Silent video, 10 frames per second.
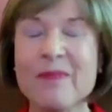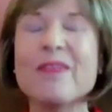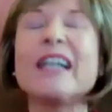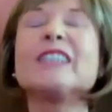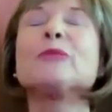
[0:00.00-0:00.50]

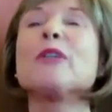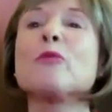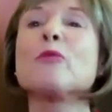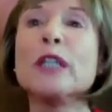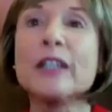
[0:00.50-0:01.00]
That's what
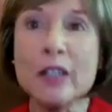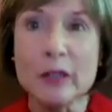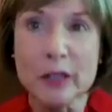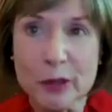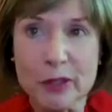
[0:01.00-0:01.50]
we're
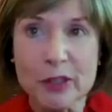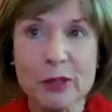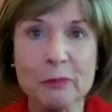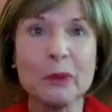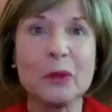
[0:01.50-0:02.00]
going to
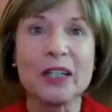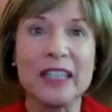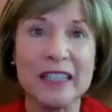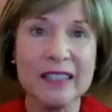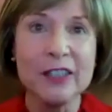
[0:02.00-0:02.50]
explore
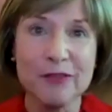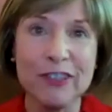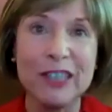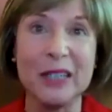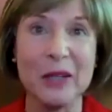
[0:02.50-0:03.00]
in this
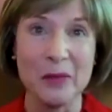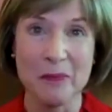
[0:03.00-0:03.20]
video.